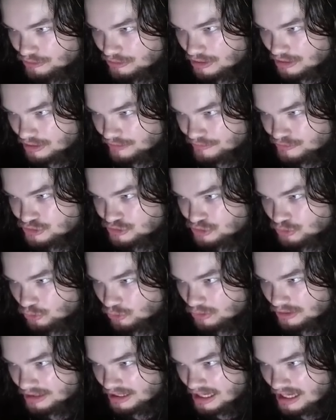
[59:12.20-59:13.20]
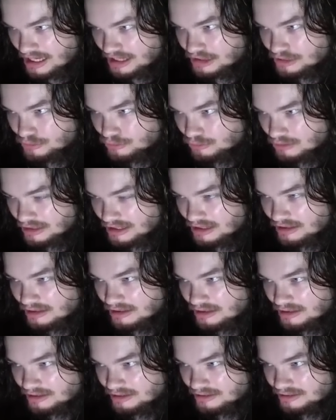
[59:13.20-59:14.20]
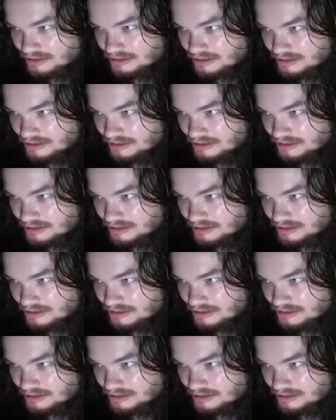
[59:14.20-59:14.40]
of Soy Aguilera